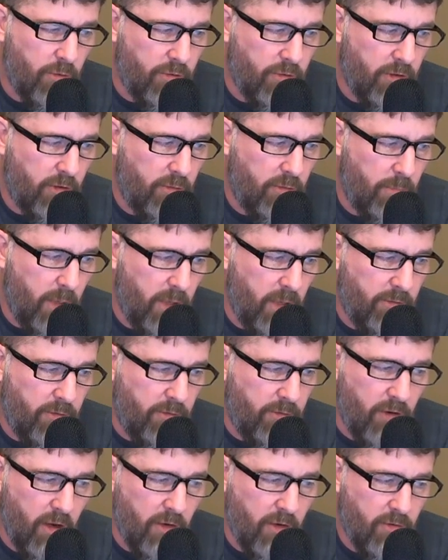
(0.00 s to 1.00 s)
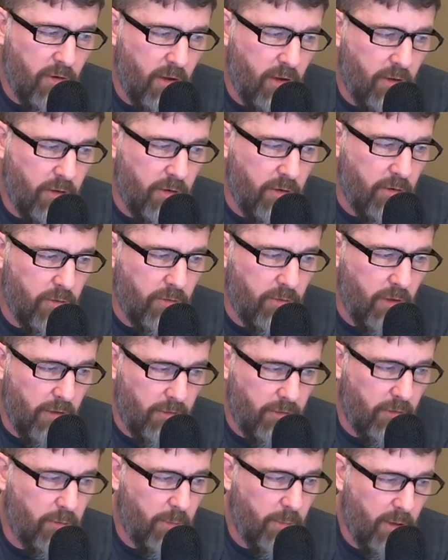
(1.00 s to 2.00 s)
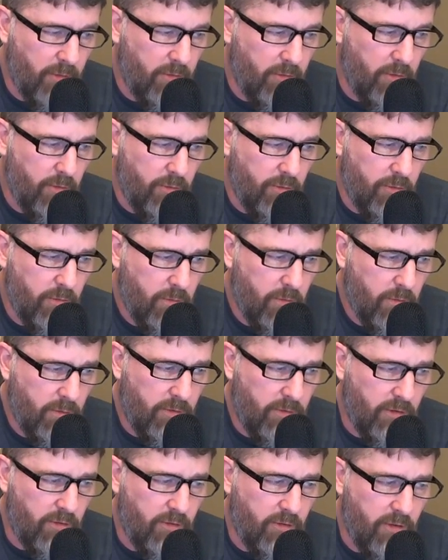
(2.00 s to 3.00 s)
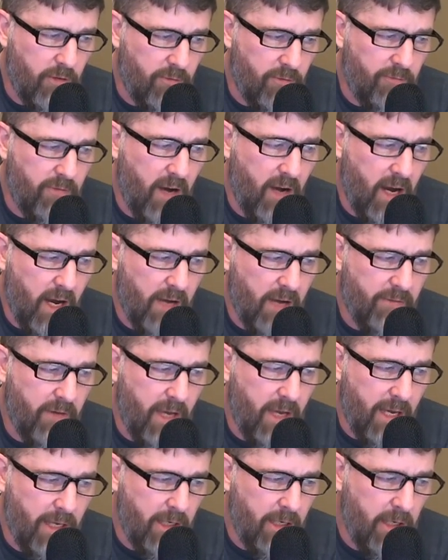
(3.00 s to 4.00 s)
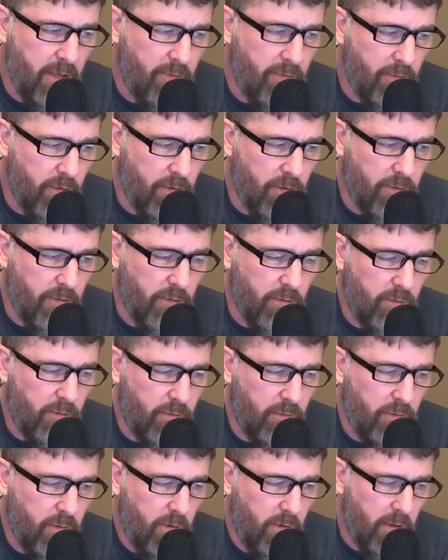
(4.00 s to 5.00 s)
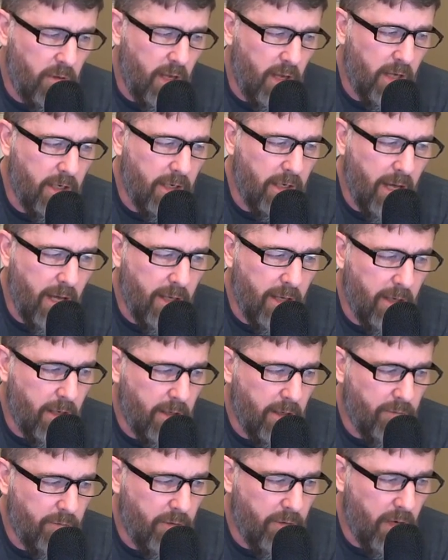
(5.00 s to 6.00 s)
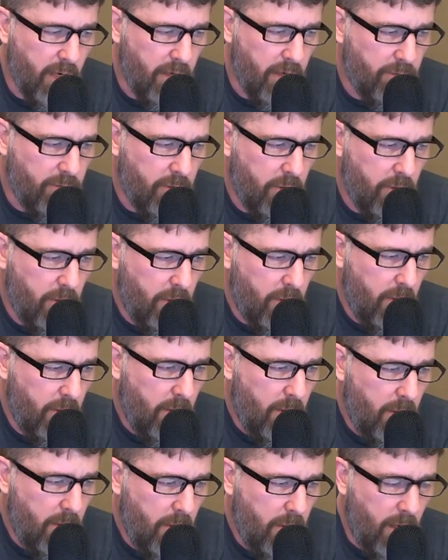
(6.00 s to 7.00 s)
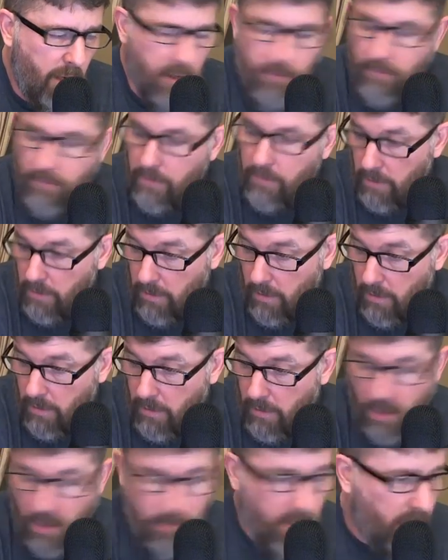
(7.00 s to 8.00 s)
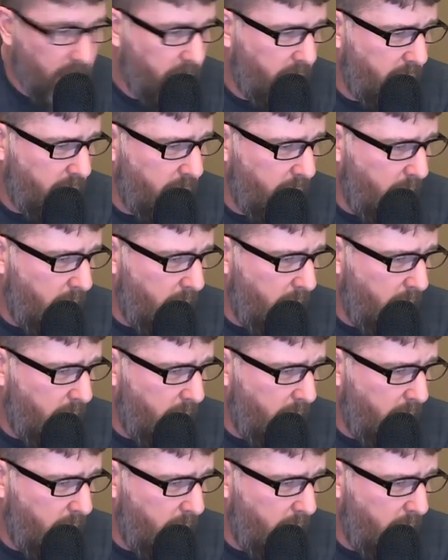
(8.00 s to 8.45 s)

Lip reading: 6 months, GHL is less expensive, $65.80 versus $99.95 on the Apex.